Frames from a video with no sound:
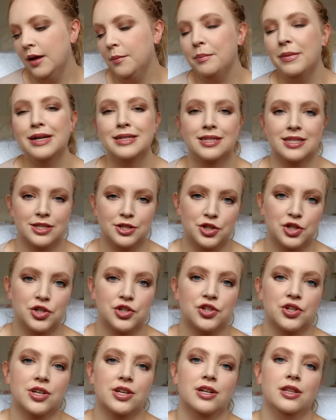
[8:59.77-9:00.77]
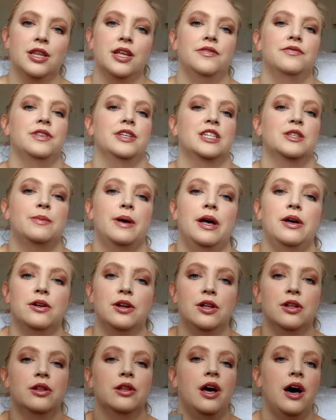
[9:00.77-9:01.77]
My sisters are gonna love this palette
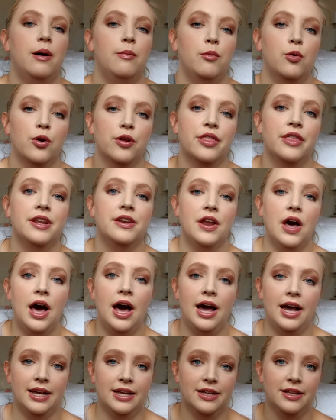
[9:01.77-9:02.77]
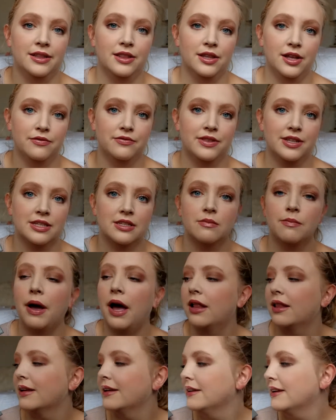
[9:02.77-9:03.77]
a lot more than I love this
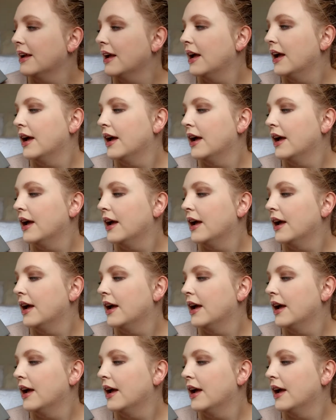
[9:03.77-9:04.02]
palette.